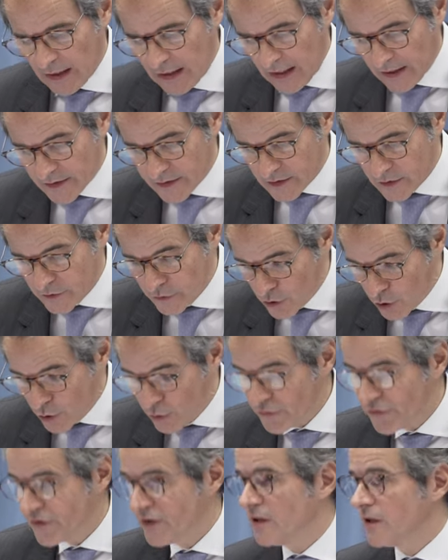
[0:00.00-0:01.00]
under
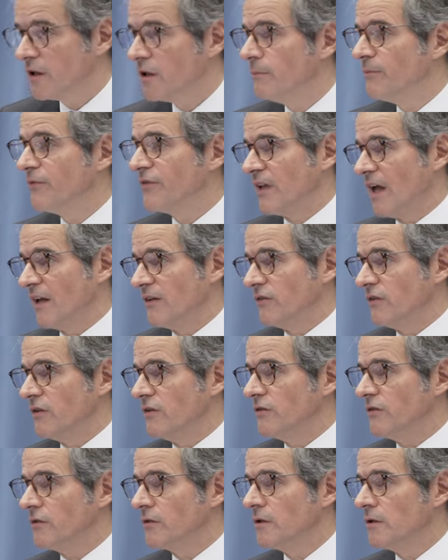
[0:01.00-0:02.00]
no
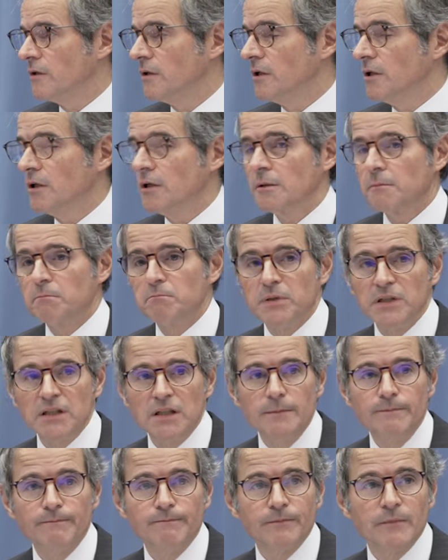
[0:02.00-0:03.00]
circumstances
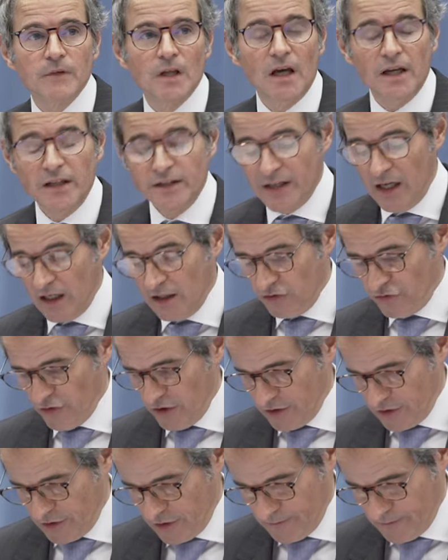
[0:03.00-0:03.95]
be endangered.